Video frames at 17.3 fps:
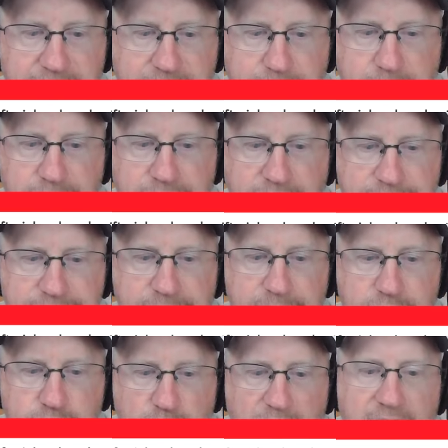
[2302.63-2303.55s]
to move up
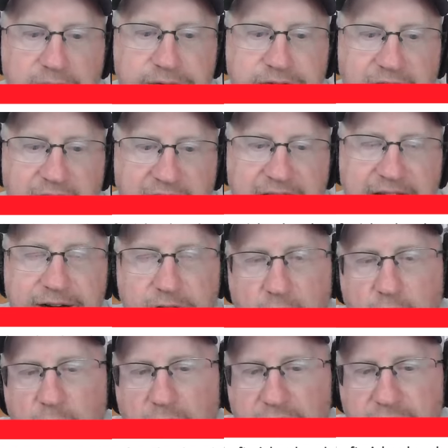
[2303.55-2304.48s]
from 12 to 8.
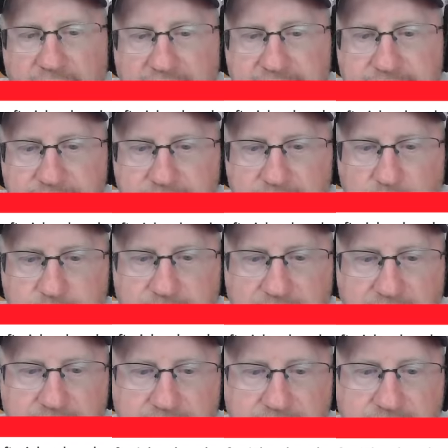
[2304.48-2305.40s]
Oh, all right.
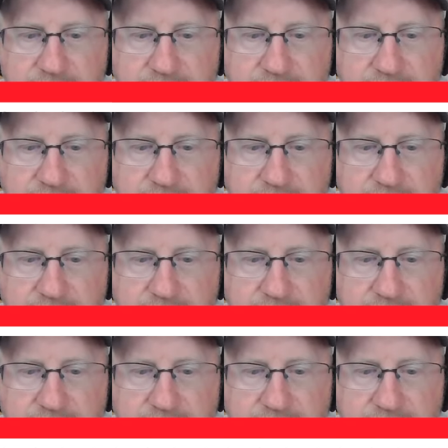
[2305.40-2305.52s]
Okay.